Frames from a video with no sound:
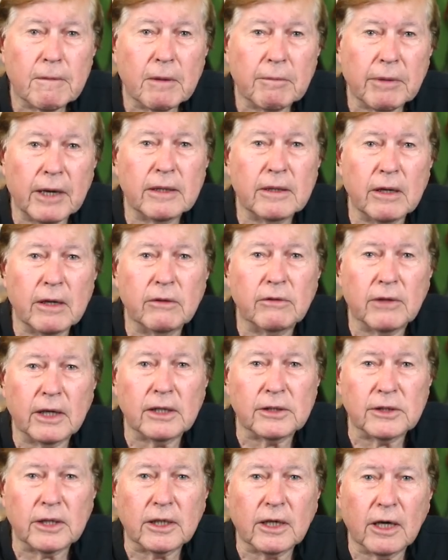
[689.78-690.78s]
But I don't think
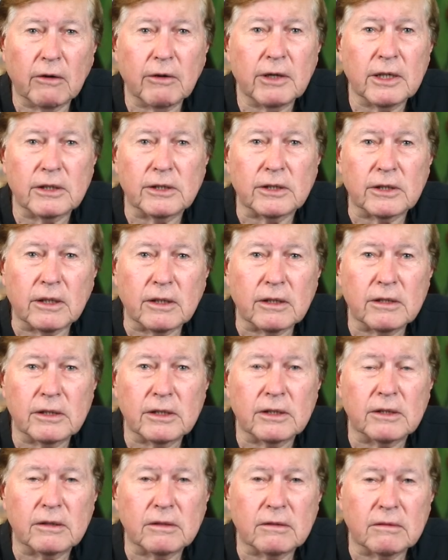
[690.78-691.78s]
it's a
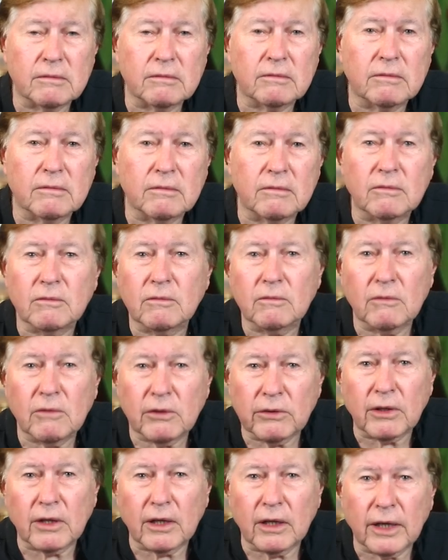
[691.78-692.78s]
coincidence
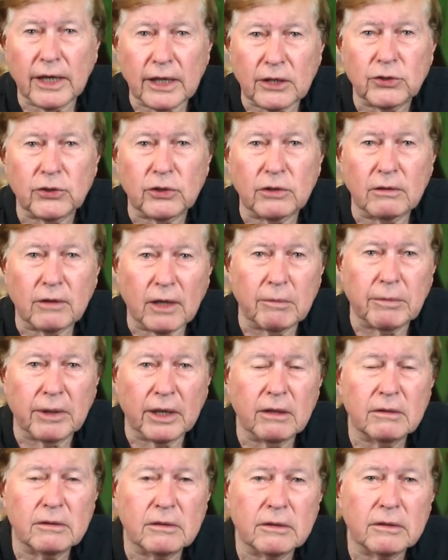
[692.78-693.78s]
with an election
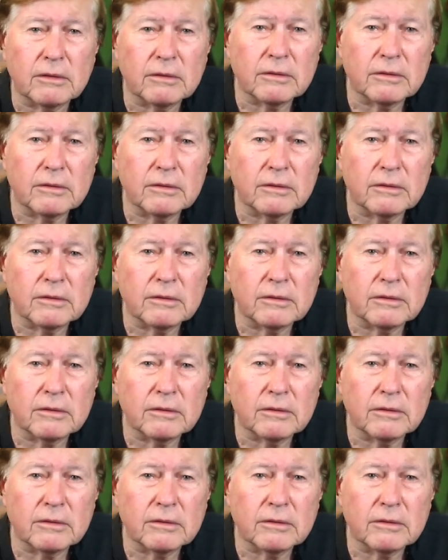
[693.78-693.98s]
imminent.